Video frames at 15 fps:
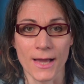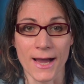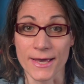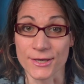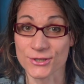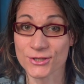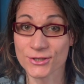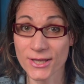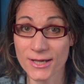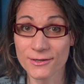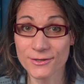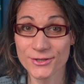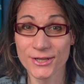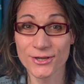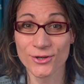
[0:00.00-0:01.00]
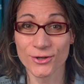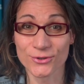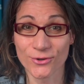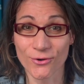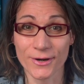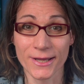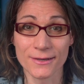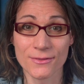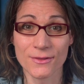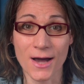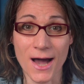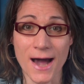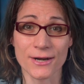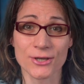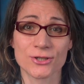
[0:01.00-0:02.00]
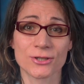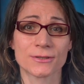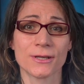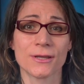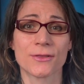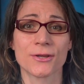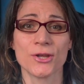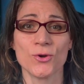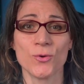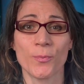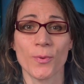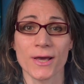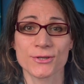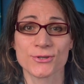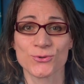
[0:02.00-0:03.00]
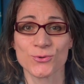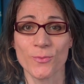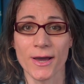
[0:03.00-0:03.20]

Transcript: I still did not connect the Archer T three U plus to